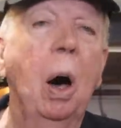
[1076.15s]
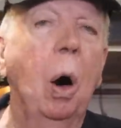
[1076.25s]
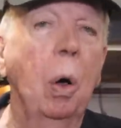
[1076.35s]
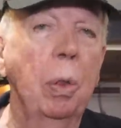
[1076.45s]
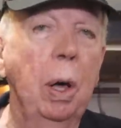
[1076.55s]

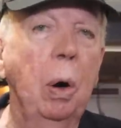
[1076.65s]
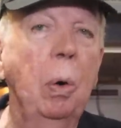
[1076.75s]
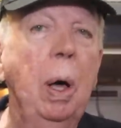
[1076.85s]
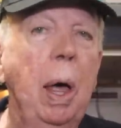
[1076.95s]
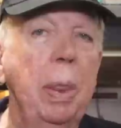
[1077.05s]

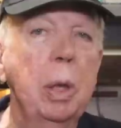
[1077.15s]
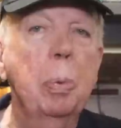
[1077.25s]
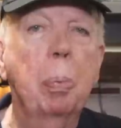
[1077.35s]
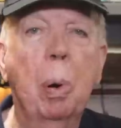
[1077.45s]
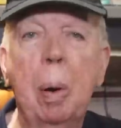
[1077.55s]
although
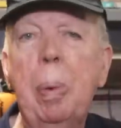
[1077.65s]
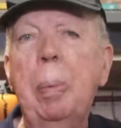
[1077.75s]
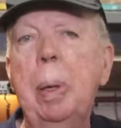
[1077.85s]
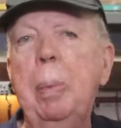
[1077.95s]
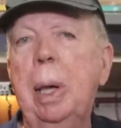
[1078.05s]
this
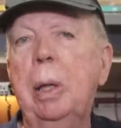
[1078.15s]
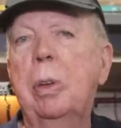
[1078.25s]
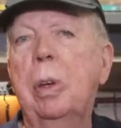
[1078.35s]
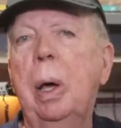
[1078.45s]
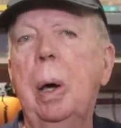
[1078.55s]
probably
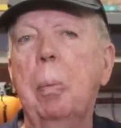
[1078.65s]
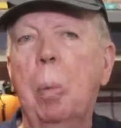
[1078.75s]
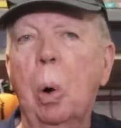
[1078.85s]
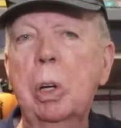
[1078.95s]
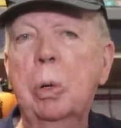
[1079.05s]
means
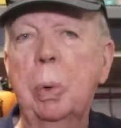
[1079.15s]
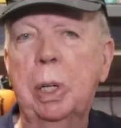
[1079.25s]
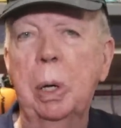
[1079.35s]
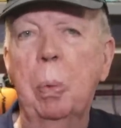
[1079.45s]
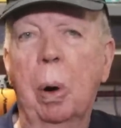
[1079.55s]
more
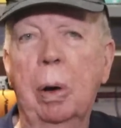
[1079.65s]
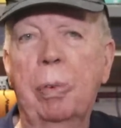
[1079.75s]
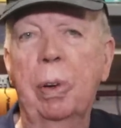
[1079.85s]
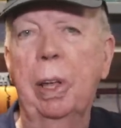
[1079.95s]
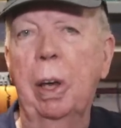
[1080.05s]
switching work
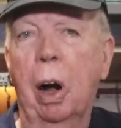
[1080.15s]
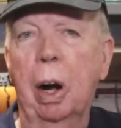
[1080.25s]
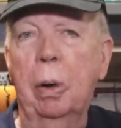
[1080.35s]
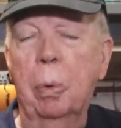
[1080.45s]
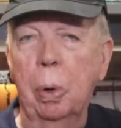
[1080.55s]
for the
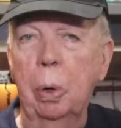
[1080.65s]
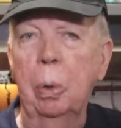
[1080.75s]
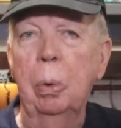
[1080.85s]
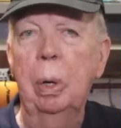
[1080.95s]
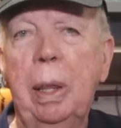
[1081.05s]
yard
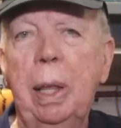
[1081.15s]
crew.